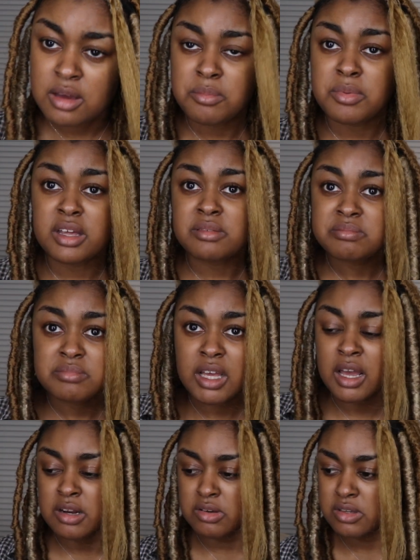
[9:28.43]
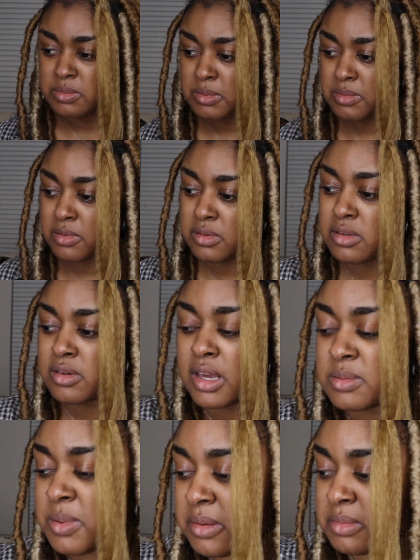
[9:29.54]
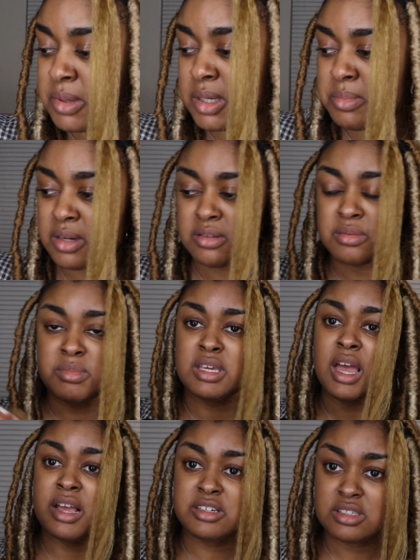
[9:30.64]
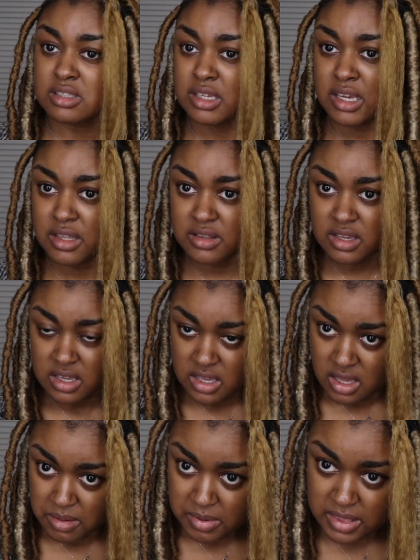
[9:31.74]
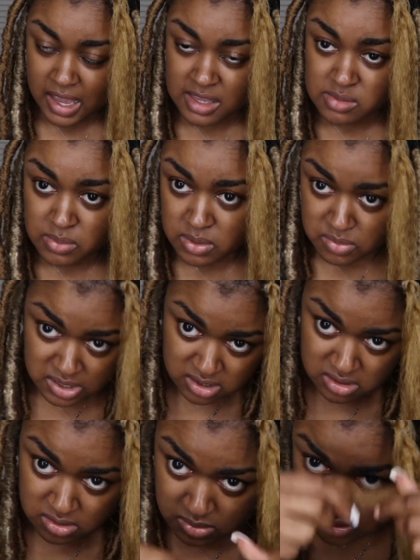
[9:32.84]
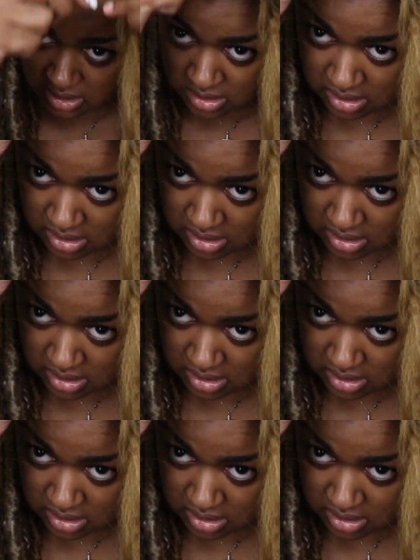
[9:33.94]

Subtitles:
But I know there's people, you guys probably braid better than me. I just can't. But that's one way to do it.